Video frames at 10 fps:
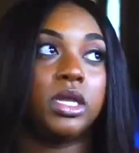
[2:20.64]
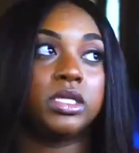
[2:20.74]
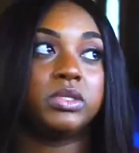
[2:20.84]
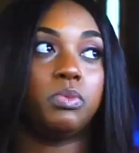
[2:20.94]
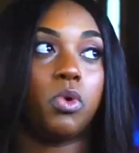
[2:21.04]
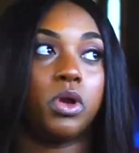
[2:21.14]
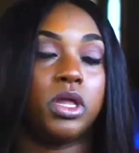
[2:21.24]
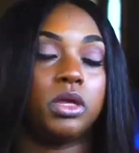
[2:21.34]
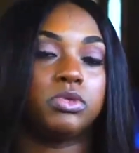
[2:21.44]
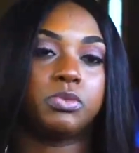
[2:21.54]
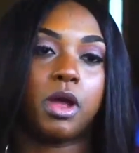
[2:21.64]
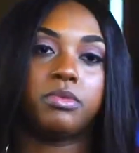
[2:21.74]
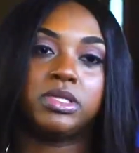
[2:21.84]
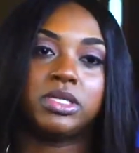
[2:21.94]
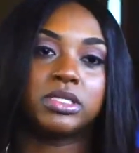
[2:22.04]
next morning, it was
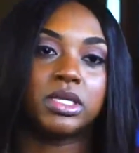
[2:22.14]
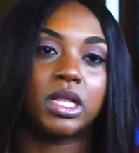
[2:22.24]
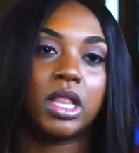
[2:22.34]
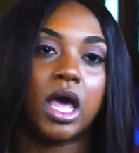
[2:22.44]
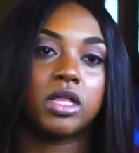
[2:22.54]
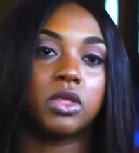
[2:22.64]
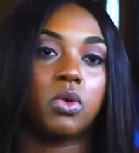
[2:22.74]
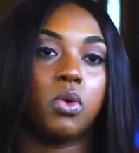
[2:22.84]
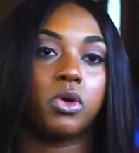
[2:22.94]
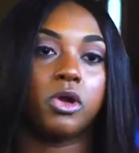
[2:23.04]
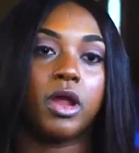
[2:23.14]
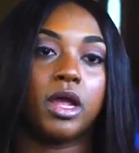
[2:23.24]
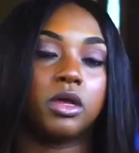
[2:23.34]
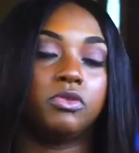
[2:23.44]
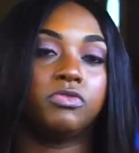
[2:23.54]
probably six o'clock, the coroner
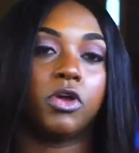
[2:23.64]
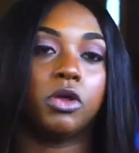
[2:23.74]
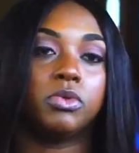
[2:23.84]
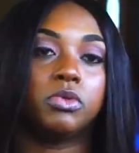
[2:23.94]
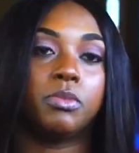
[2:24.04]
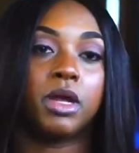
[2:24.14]
had confirmed with my